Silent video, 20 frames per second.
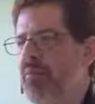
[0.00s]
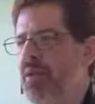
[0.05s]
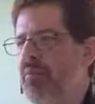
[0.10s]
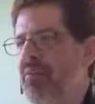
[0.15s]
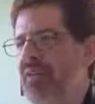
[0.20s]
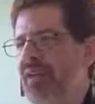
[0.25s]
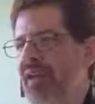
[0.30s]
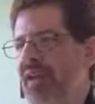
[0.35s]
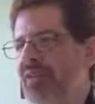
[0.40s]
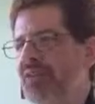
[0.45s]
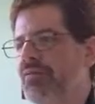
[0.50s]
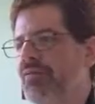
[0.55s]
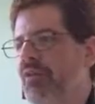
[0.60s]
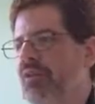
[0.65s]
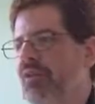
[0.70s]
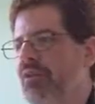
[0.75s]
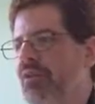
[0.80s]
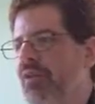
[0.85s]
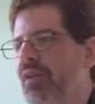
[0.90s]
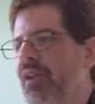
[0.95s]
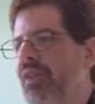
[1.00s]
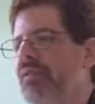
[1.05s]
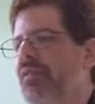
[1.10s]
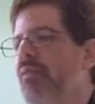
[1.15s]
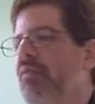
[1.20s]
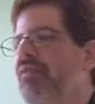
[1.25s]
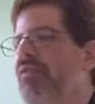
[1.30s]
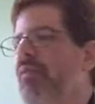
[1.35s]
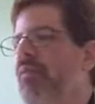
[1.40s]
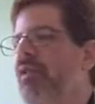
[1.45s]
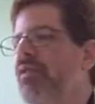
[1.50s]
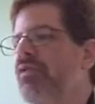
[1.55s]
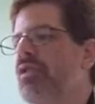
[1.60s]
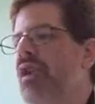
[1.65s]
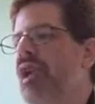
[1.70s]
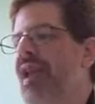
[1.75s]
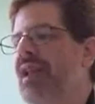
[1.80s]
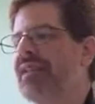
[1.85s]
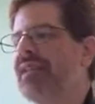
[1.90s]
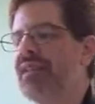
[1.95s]
Maybe the next one too. The next one's in measure
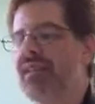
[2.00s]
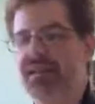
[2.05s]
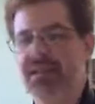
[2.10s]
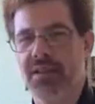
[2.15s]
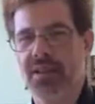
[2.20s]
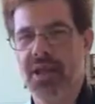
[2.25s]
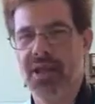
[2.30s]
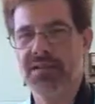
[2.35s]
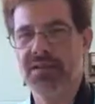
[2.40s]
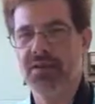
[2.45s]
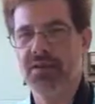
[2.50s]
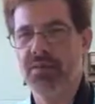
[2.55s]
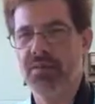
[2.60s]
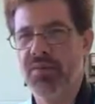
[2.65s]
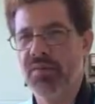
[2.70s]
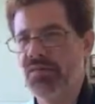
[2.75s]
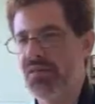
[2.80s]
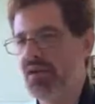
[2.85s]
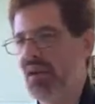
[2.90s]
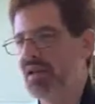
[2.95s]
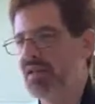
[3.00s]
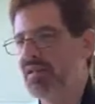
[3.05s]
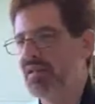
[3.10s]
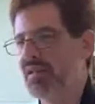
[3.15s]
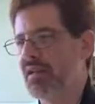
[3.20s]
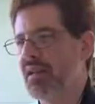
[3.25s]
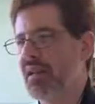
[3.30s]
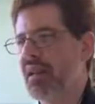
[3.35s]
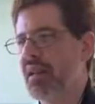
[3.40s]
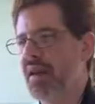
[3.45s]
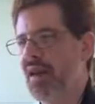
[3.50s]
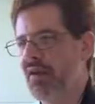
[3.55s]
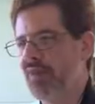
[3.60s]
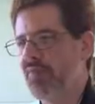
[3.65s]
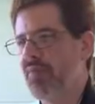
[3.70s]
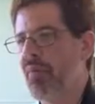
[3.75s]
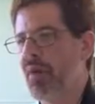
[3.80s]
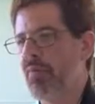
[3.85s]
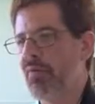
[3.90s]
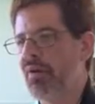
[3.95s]
19, the last note in measure 19. I
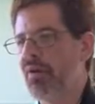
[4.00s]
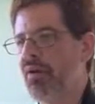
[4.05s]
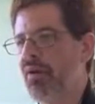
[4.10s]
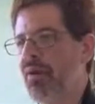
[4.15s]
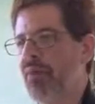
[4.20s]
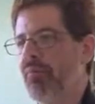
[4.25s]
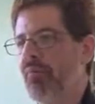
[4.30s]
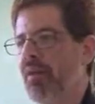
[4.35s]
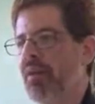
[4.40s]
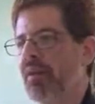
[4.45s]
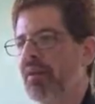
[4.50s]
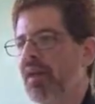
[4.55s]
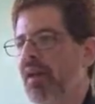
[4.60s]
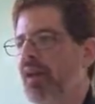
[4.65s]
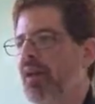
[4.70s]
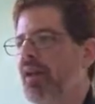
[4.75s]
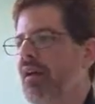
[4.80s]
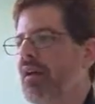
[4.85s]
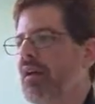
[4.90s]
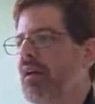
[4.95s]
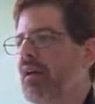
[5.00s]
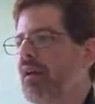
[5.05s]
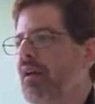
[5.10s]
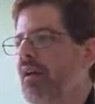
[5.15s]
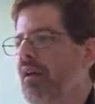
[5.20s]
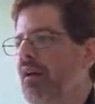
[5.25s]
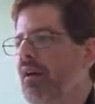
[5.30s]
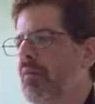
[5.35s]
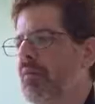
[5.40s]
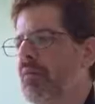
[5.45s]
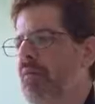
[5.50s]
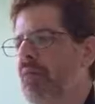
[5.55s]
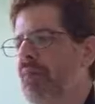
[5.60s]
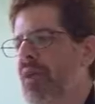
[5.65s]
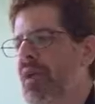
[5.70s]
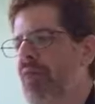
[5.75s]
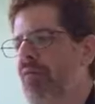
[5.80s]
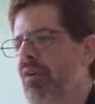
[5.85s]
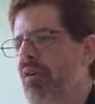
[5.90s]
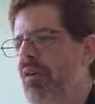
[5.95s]
would probably go ahead and mark that. You
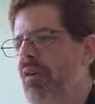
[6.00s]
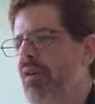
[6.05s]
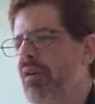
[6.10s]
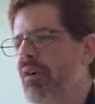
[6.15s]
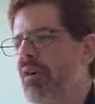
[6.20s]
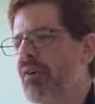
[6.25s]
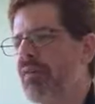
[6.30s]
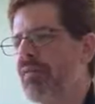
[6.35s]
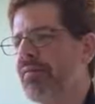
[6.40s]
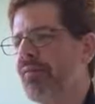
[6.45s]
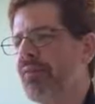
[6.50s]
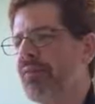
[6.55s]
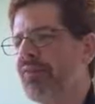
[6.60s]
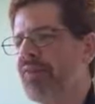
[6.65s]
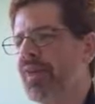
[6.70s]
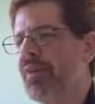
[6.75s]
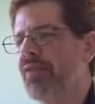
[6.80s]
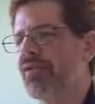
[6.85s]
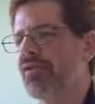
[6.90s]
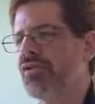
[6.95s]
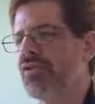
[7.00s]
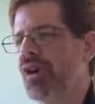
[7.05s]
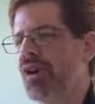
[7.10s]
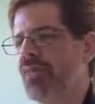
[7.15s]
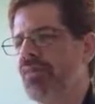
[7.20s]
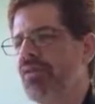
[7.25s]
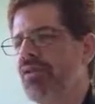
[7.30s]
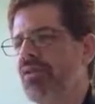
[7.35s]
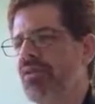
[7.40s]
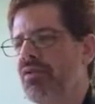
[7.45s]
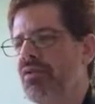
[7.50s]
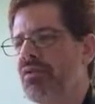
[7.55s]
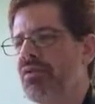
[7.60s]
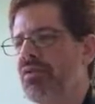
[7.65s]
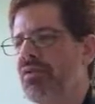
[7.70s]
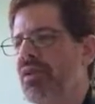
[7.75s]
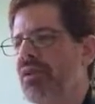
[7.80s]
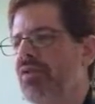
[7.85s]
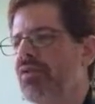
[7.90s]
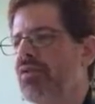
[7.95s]
may want to mark your first F sharp too, just
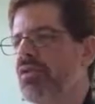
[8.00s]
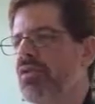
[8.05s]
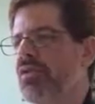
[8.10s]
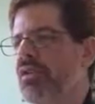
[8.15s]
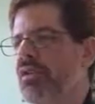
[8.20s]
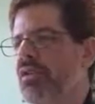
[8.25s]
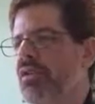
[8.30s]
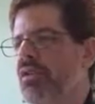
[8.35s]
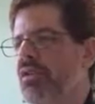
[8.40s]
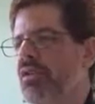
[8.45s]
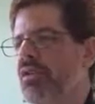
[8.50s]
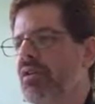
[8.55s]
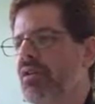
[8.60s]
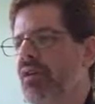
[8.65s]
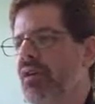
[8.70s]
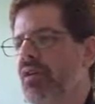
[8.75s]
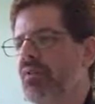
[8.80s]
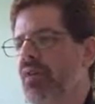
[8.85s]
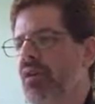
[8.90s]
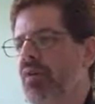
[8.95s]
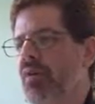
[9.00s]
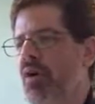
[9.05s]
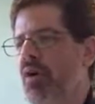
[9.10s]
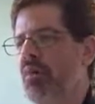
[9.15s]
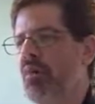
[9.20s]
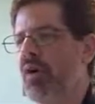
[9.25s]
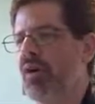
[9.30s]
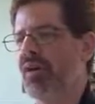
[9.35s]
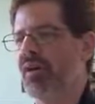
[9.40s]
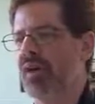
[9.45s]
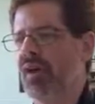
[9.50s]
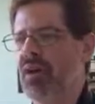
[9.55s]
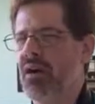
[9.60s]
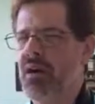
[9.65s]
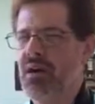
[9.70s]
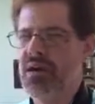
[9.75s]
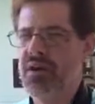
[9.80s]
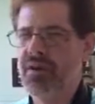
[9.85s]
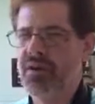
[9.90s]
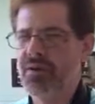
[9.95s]
to make sure that you're in the right ballpark there.
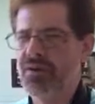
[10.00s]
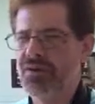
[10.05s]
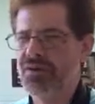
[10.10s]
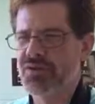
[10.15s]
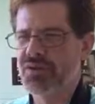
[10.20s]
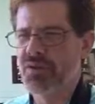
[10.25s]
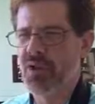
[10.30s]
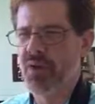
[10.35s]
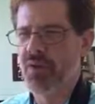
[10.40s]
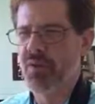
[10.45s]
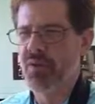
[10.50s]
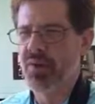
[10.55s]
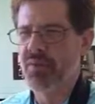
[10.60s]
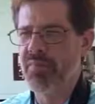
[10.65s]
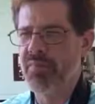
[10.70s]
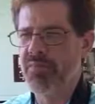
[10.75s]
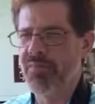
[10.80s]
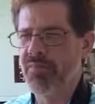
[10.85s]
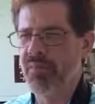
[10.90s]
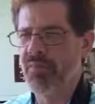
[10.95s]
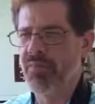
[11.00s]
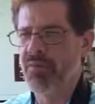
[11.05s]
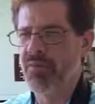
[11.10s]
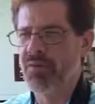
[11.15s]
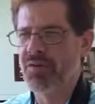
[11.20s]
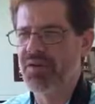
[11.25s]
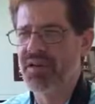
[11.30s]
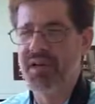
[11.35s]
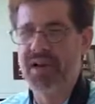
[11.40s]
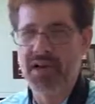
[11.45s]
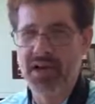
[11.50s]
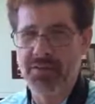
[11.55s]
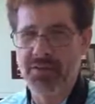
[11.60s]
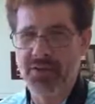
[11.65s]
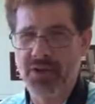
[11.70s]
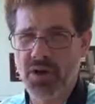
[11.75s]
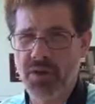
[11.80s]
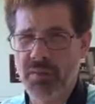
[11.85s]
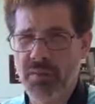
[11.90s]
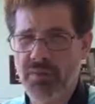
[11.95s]
There is a sharp right before 14, an F
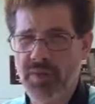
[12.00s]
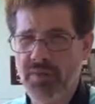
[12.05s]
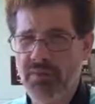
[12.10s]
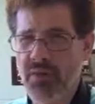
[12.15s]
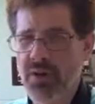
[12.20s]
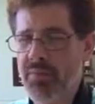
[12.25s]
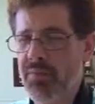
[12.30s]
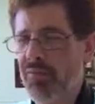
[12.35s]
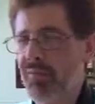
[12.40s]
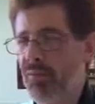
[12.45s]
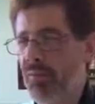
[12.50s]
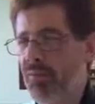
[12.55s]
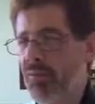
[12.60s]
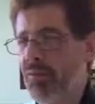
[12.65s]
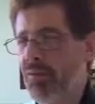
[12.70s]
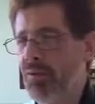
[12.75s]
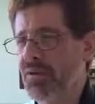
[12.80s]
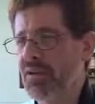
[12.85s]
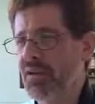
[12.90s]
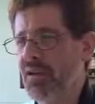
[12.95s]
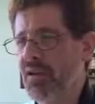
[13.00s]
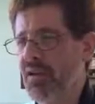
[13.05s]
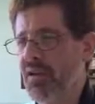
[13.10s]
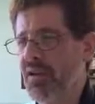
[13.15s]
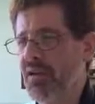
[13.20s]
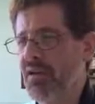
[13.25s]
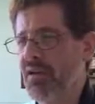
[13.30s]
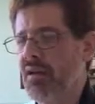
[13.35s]
sharp, I mean right before 14.